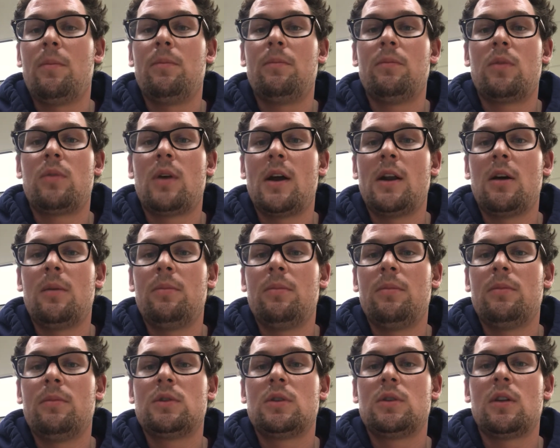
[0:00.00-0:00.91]
right up
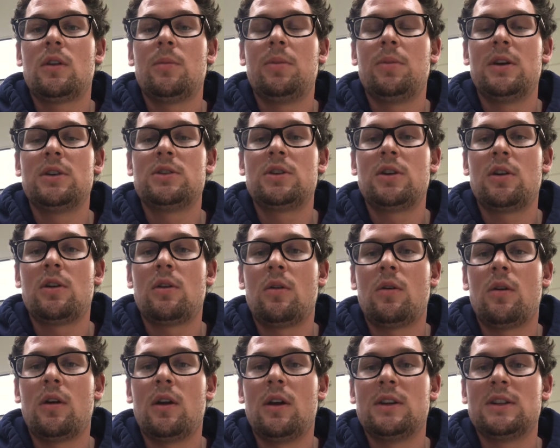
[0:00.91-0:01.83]
to the pitcher
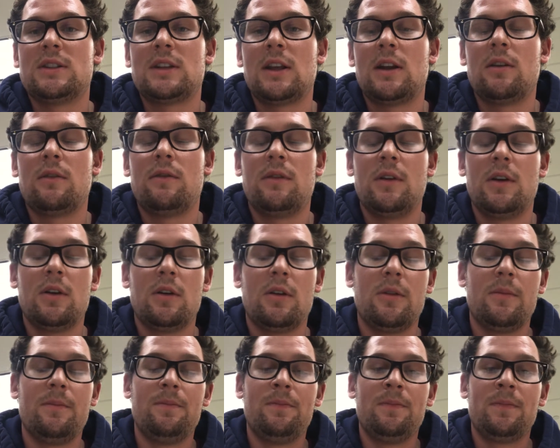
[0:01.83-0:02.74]
or into center
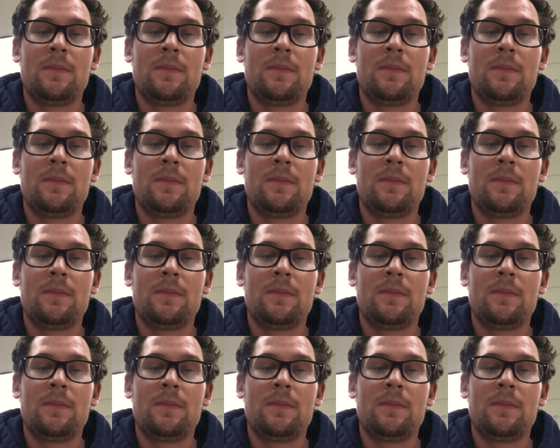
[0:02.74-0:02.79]
field.